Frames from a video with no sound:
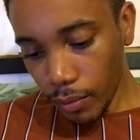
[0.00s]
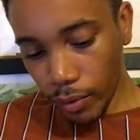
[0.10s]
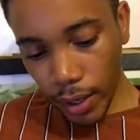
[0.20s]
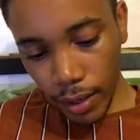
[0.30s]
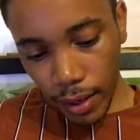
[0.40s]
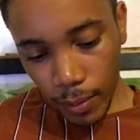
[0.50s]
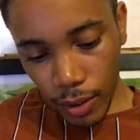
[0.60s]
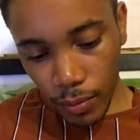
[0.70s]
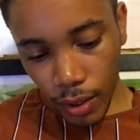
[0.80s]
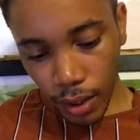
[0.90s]
Bring them
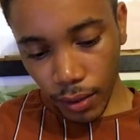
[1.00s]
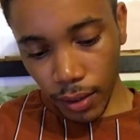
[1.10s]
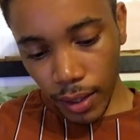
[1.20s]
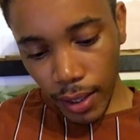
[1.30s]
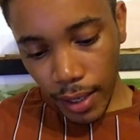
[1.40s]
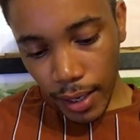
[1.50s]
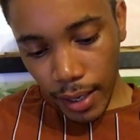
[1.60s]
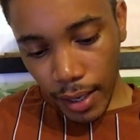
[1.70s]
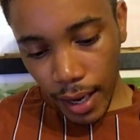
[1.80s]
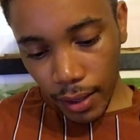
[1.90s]
to me
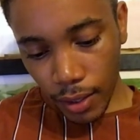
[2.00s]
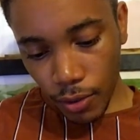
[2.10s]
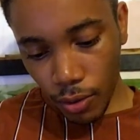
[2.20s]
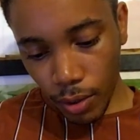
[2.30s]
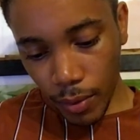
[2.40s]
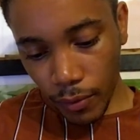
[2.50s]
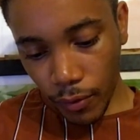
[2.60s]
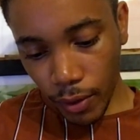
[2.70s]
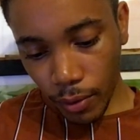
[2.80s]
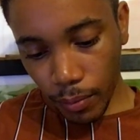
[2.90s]
at the tournament
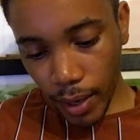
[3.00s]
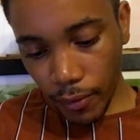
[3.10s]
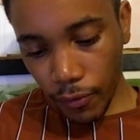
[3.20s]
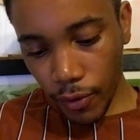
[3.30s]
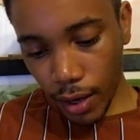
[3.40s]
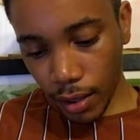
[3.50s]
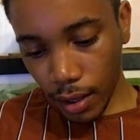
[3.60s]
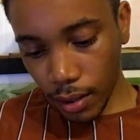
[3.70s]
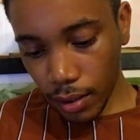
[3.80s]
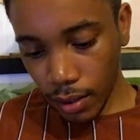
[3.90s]
field by 3
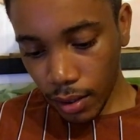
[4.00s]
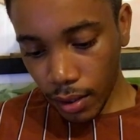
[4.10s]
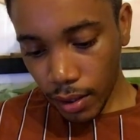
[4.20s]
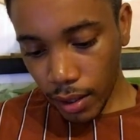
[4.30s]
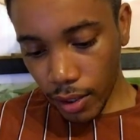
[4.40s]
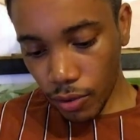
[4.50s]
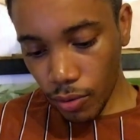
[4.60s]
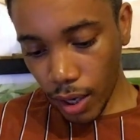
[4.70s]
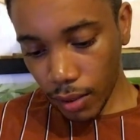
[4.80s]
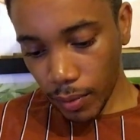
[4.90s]
o'clock, and do
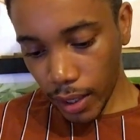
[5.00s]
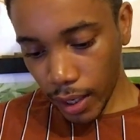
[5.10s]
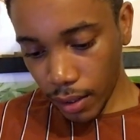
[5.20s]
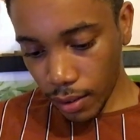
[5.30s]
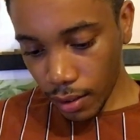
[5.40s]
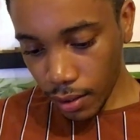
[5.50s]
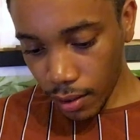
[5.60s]
not be late."